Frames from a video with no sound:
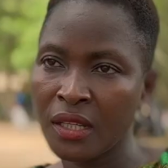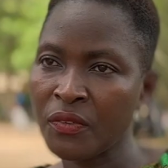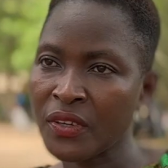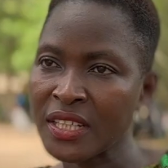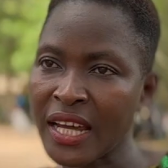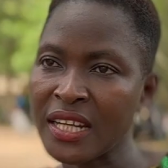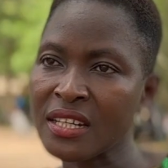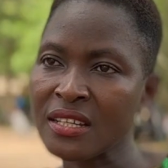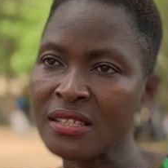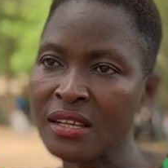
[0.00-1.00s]
different
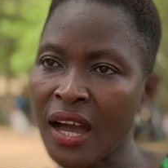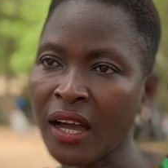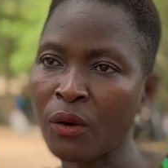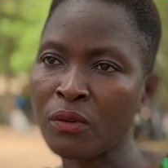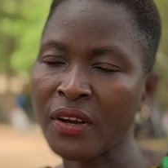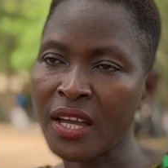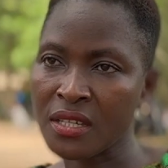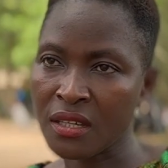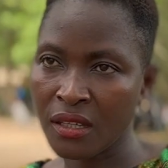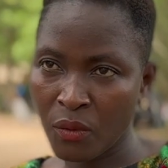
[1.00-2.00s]
countries are
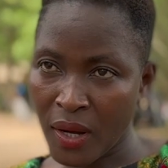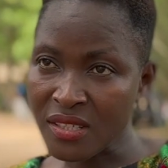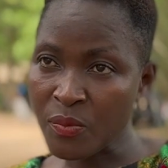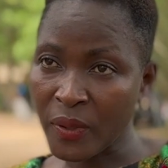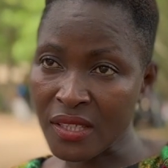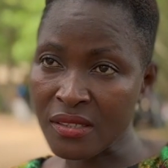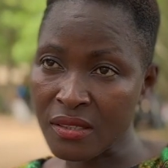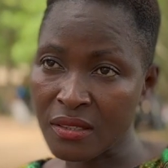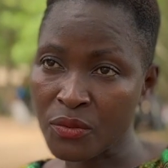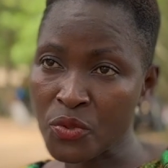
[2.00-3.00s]
converging in one space
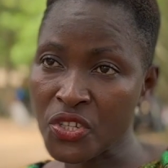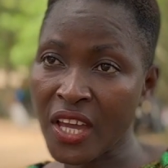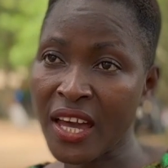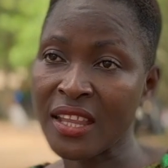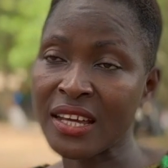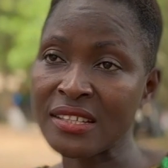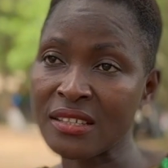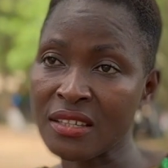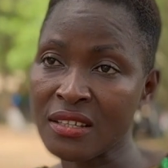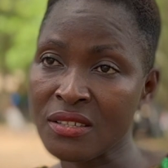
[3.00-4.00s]
to share their
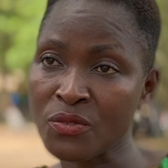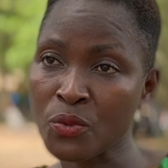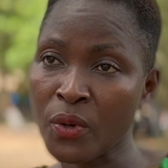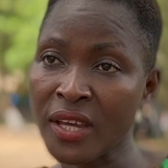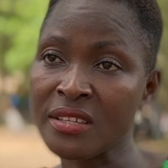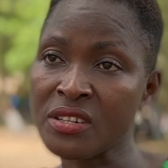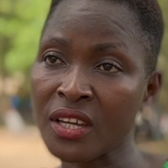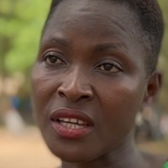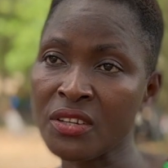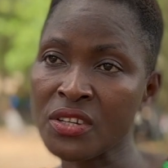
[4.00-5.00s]
seeds, to
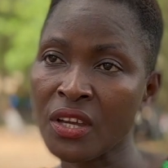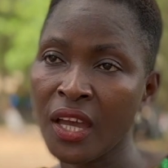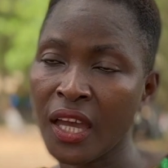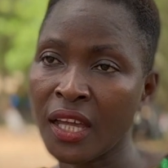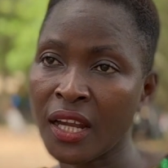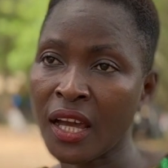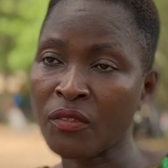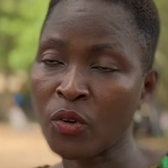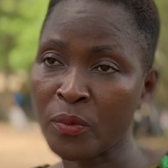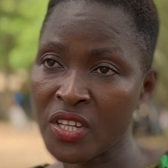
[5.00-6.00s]
exchange and learn
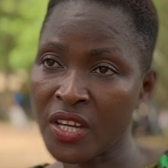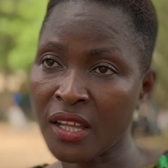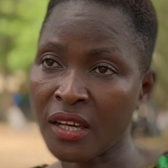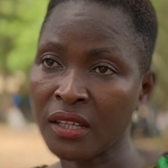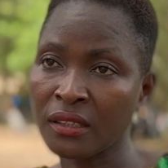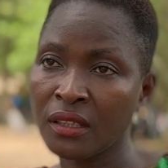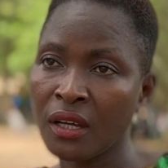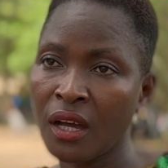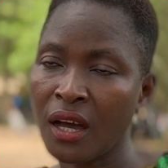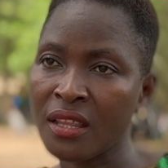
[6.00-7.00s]
from each other.
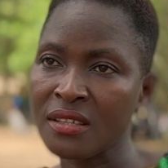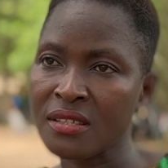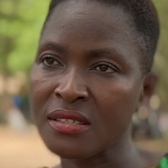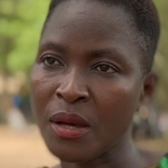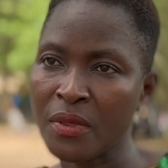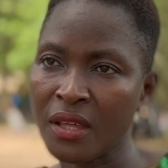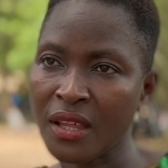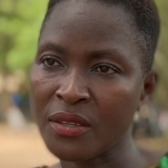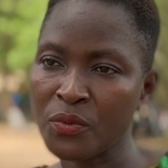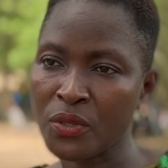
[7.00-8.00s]
Uh, this is something
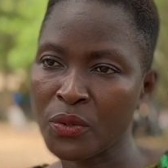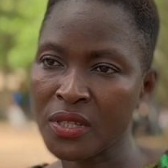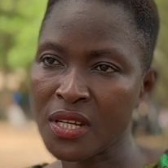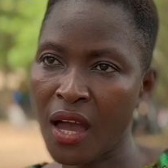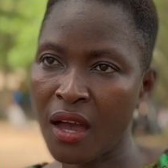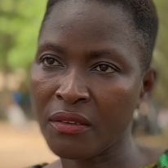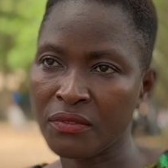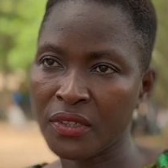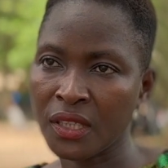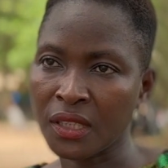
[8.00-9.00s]
that we don't have
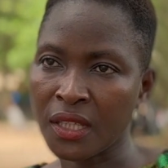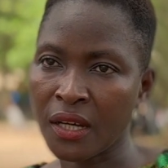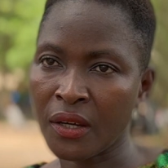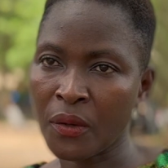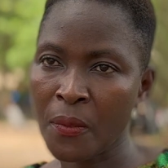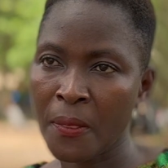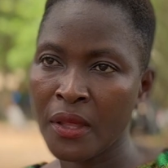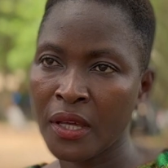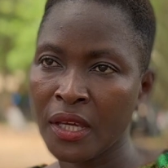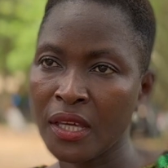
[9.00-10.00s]
in the
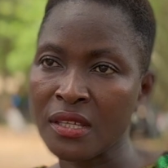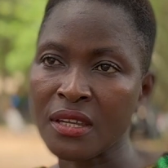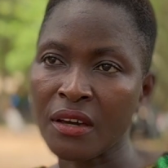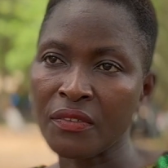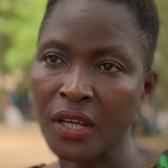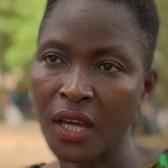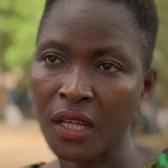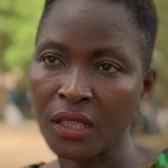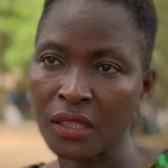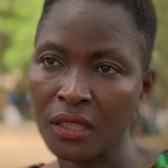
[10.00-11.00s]
East
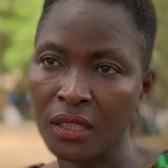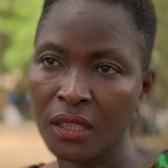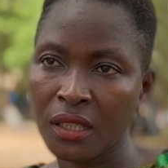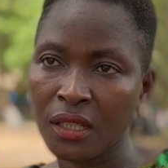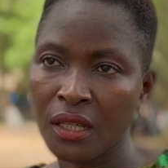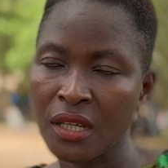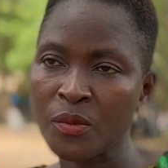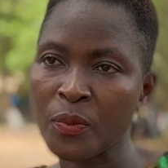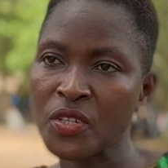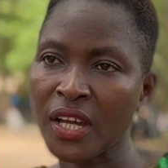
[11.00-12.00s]
African,
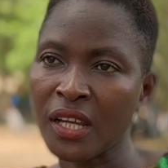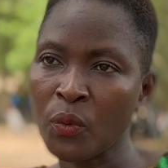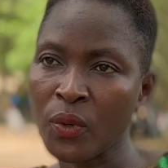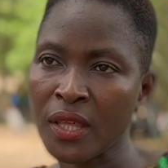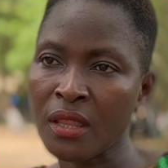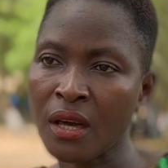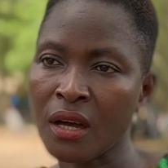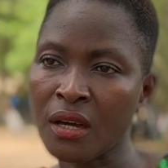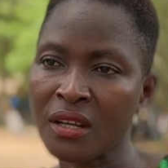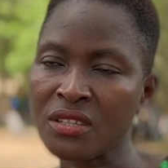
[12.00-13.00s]
especially with
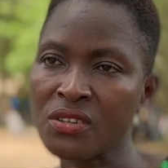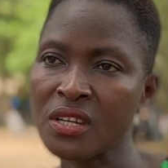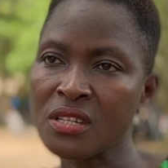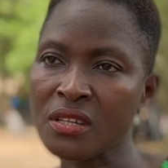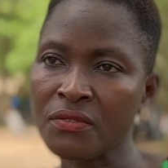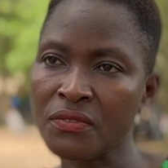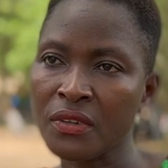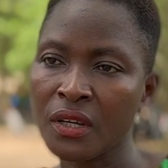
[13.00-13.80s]
uh, restrictive